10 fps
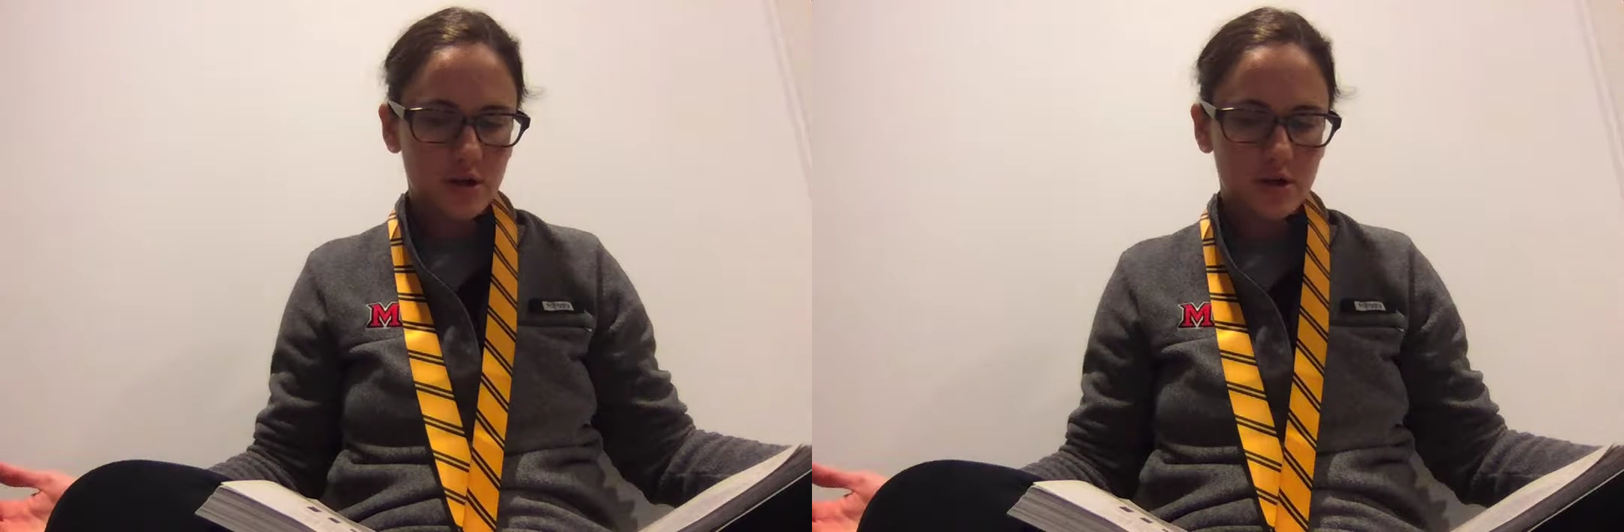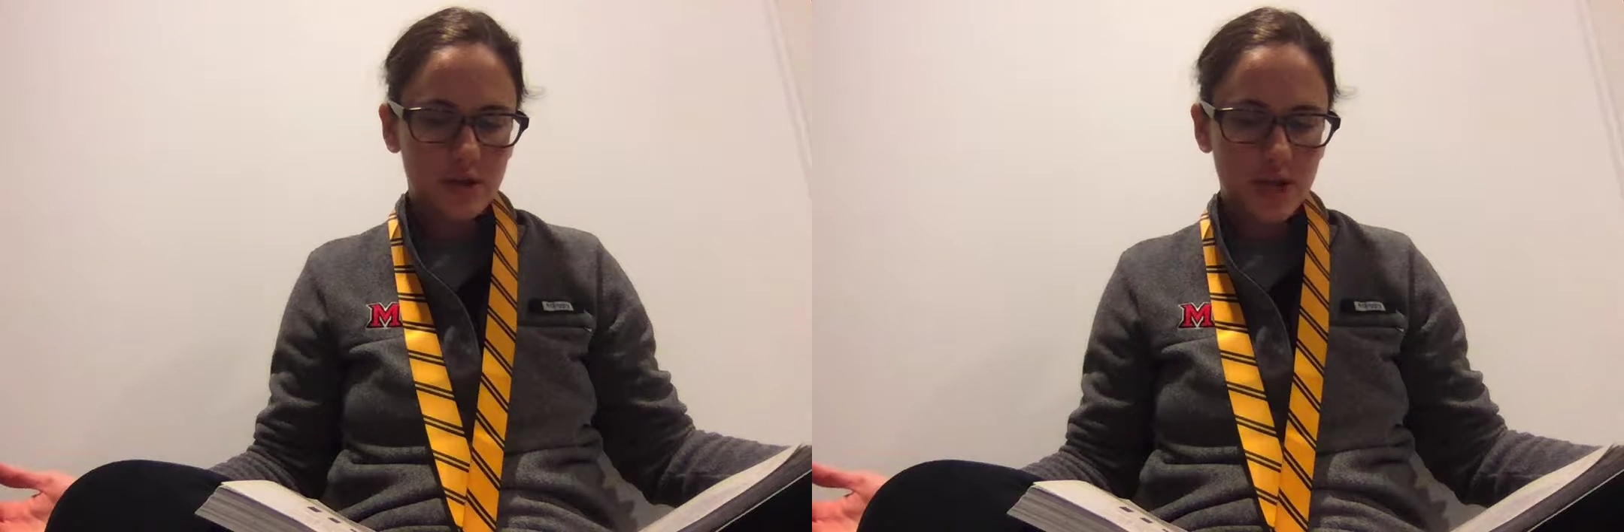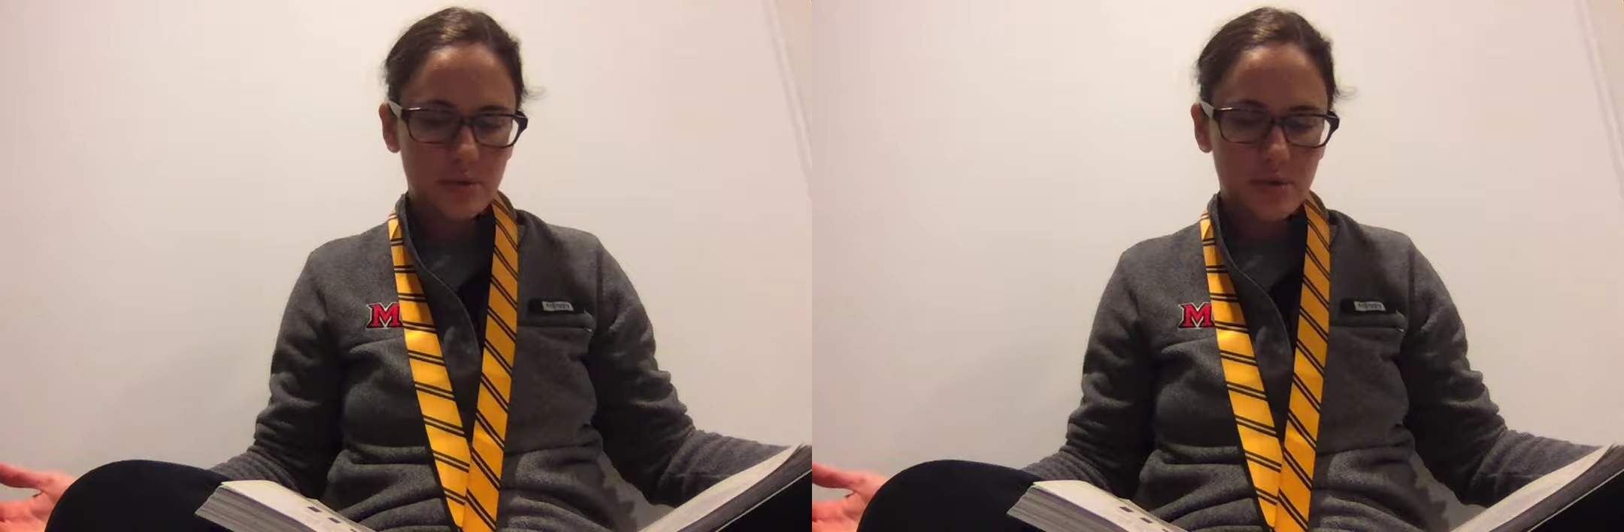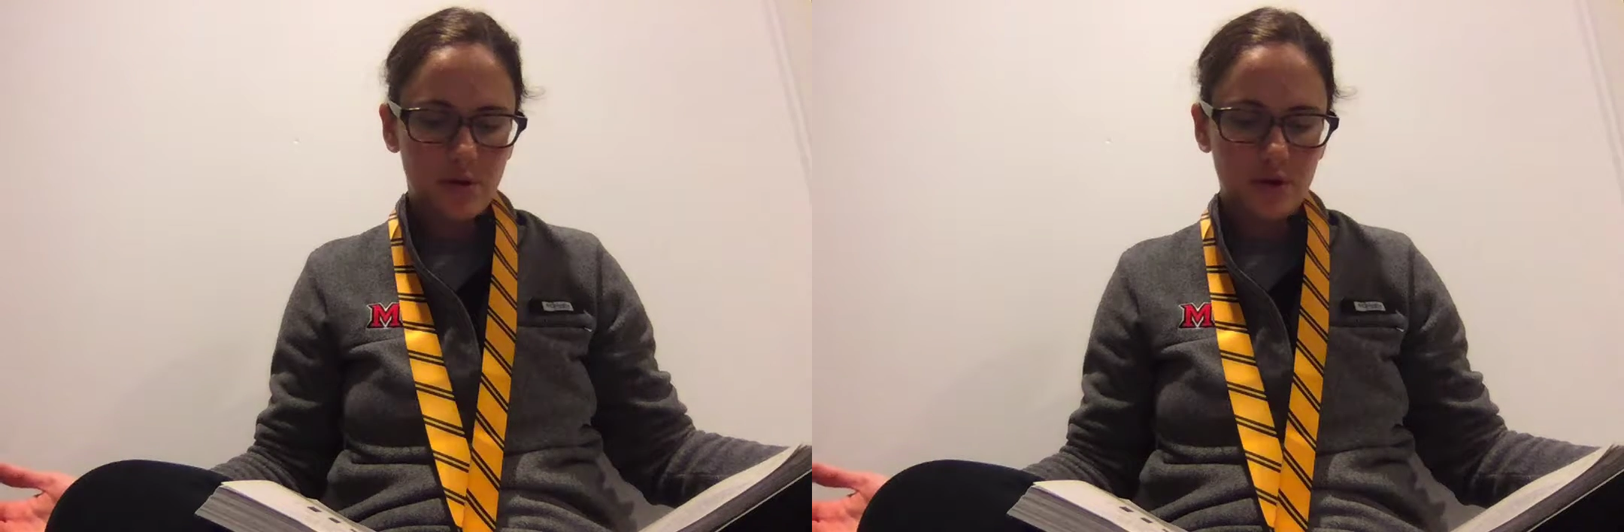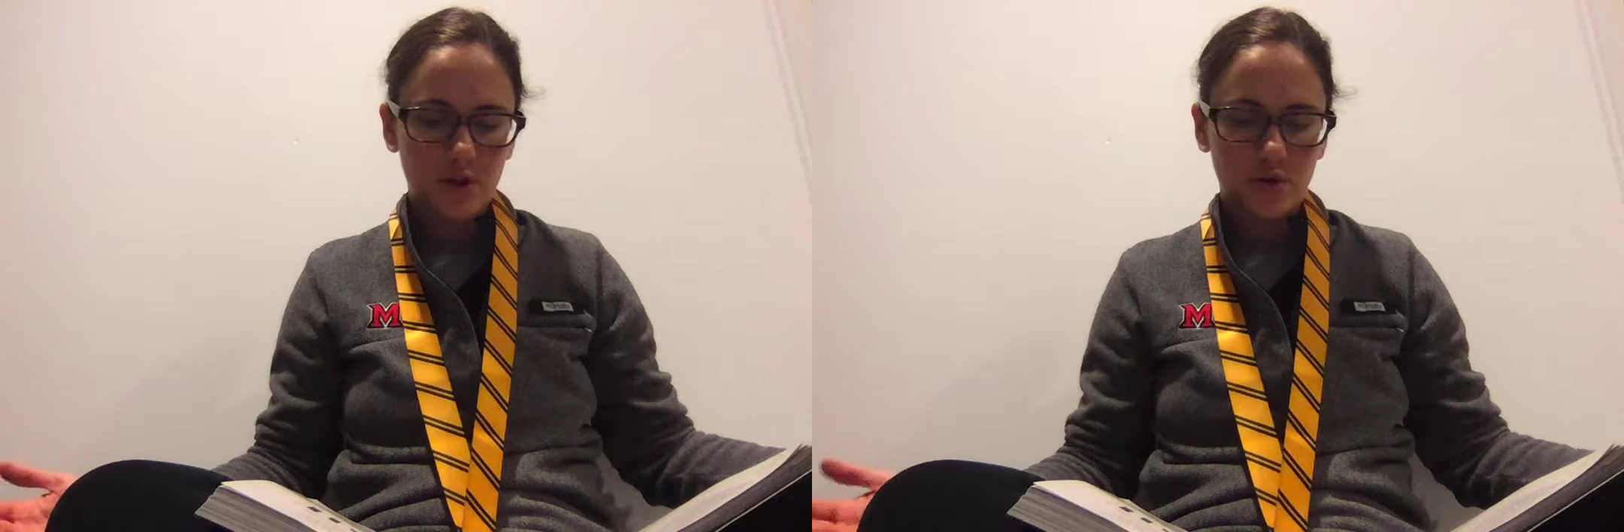your table,
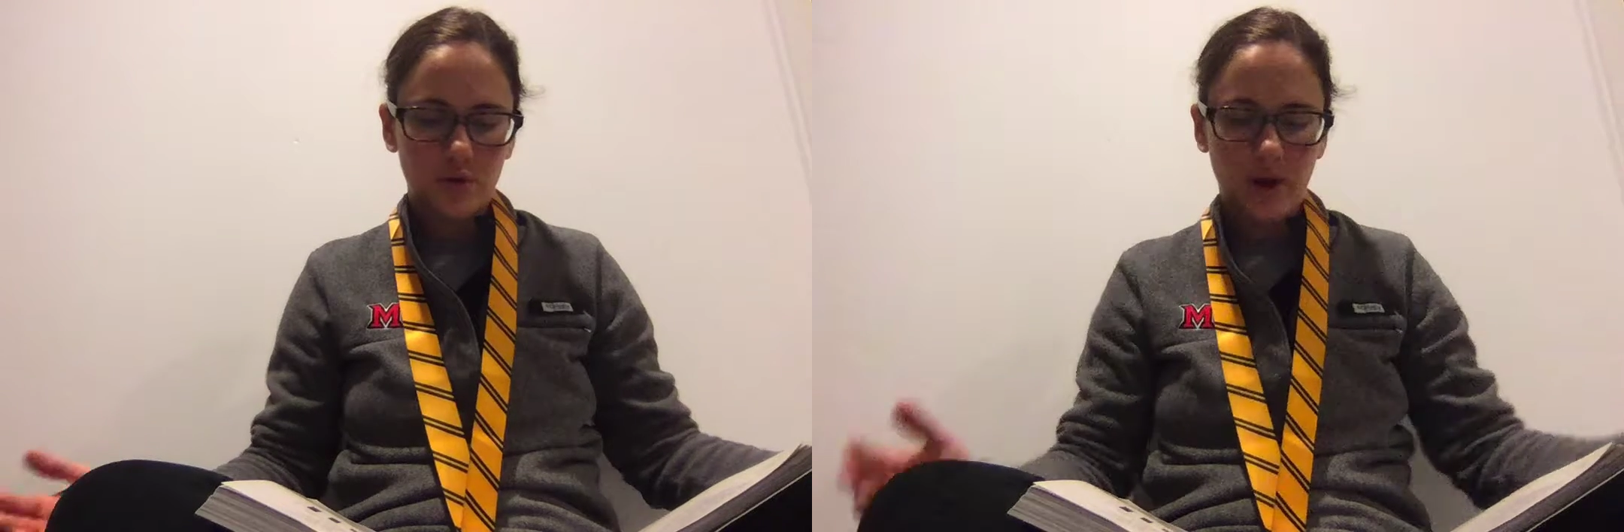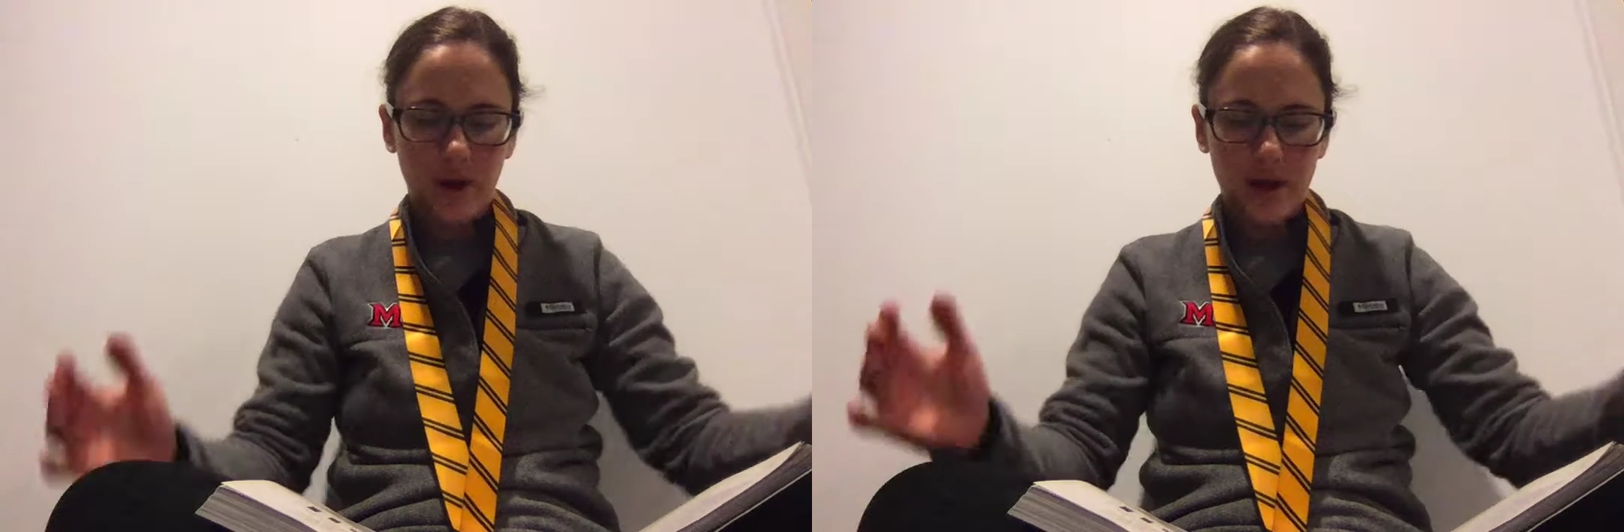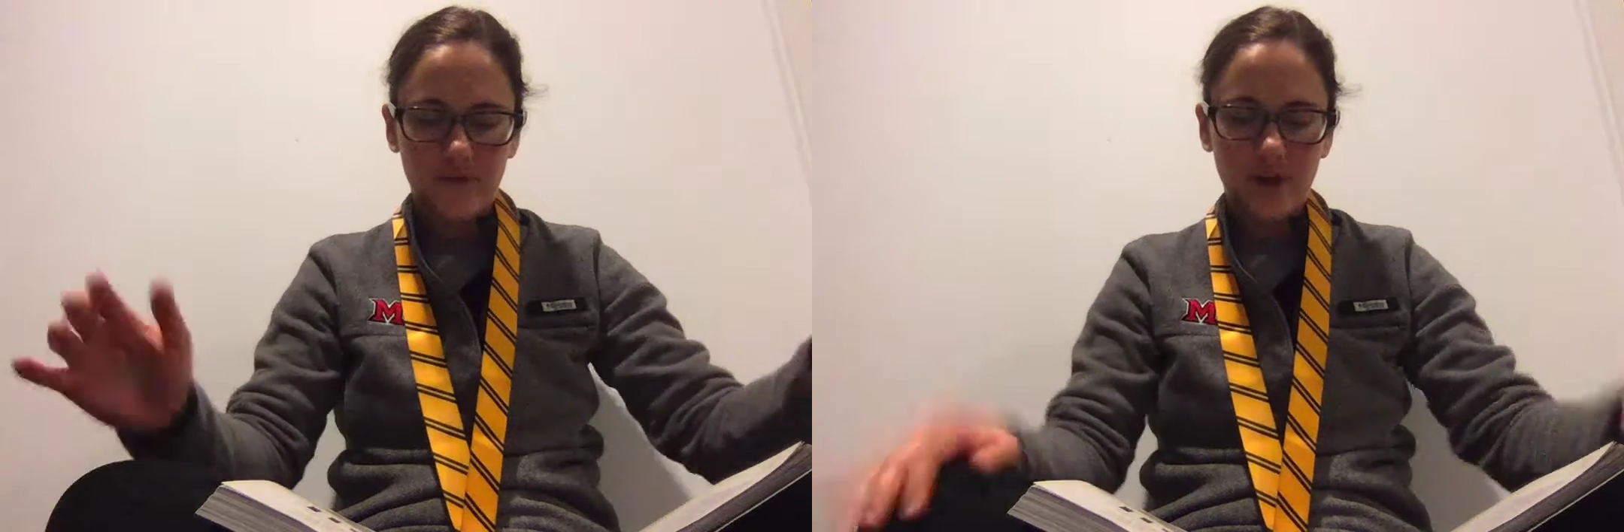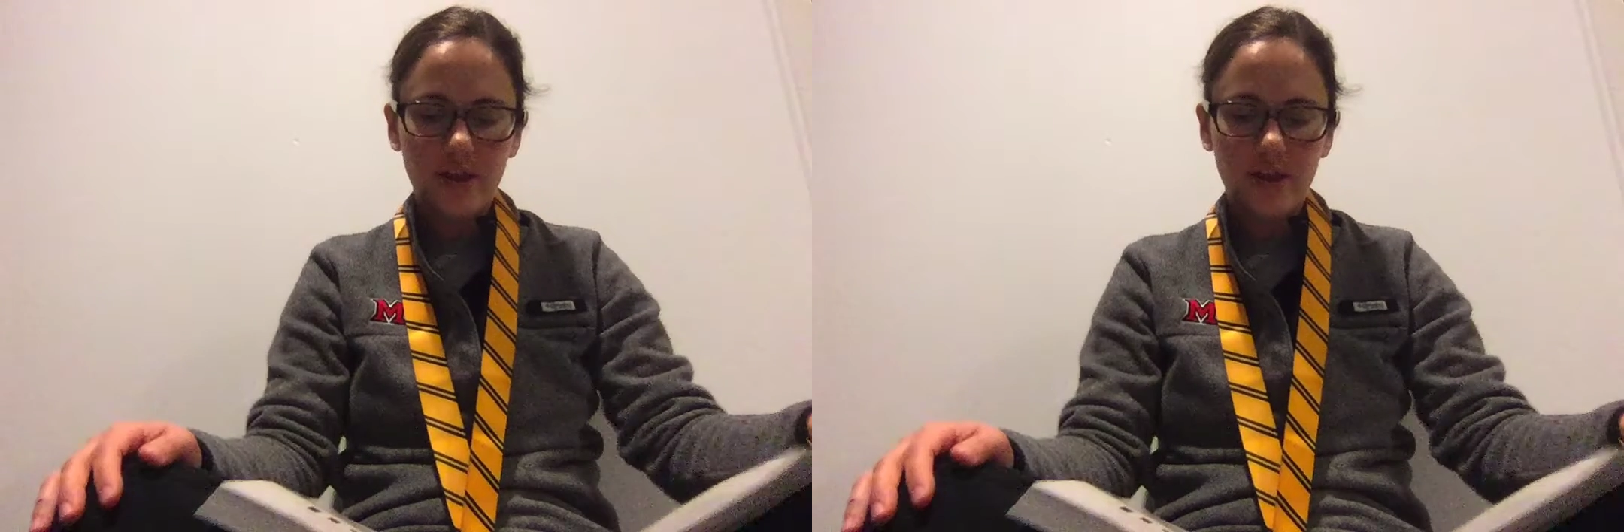and your graph.